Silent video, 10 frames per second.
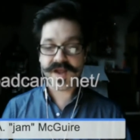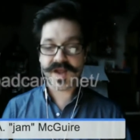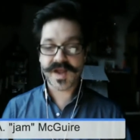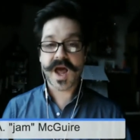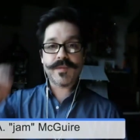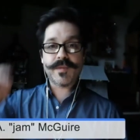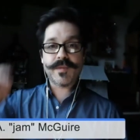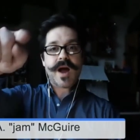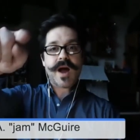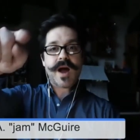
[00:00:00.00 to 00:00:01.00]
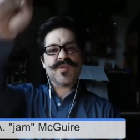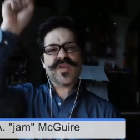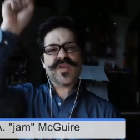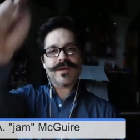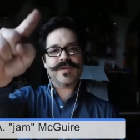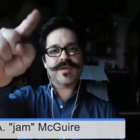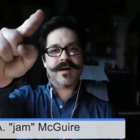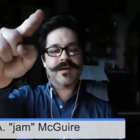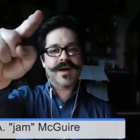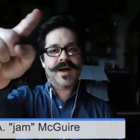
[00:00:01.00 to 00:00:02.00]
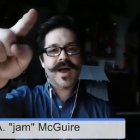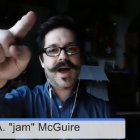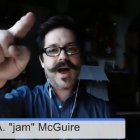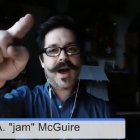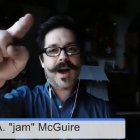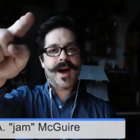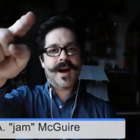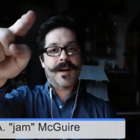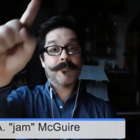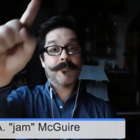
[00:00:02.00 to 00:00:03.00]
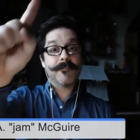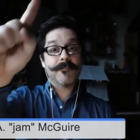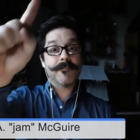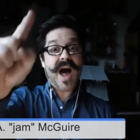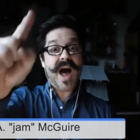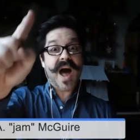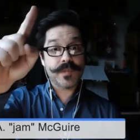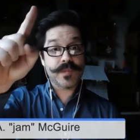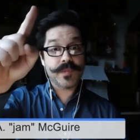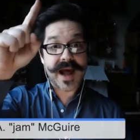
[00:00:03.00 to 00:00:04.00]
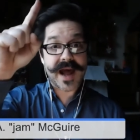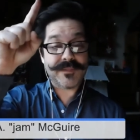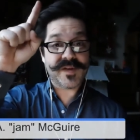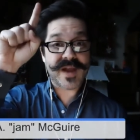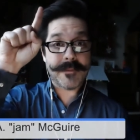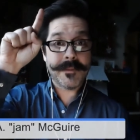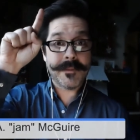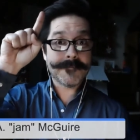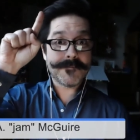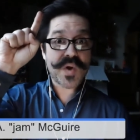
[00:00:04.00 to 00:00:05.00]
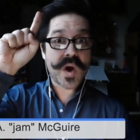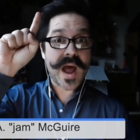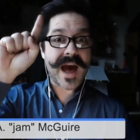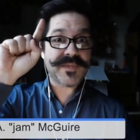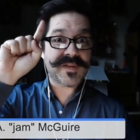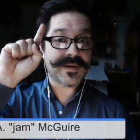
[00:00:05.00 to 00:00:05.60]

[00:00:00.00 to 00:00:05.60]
I will be there. I will see you there. But DrupalCon Amsterdam, perhaps